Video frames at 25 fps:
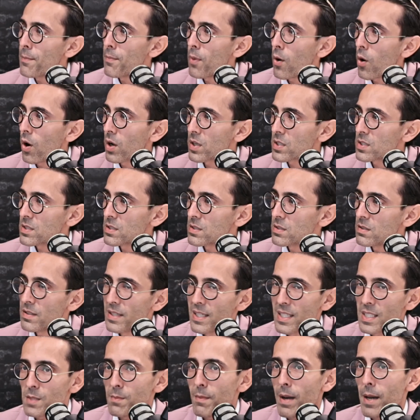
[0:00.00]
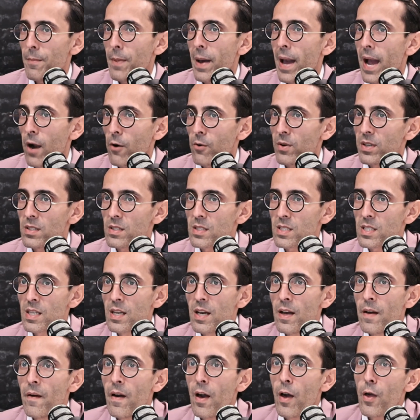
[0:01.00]
boss. It's my parents.
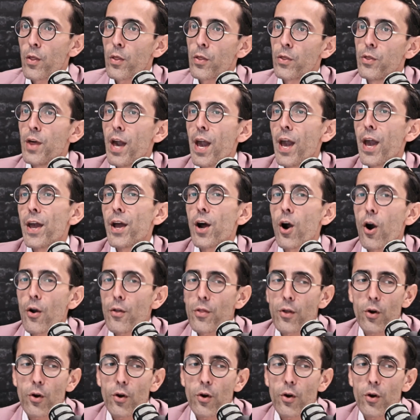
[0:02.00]
They are